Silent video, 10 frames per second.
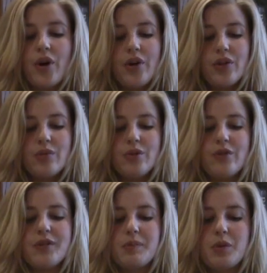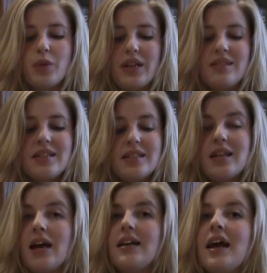Earth moves between the
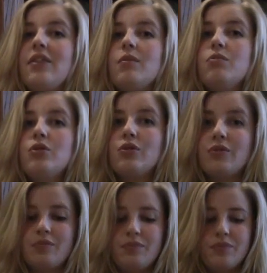sun and the moon.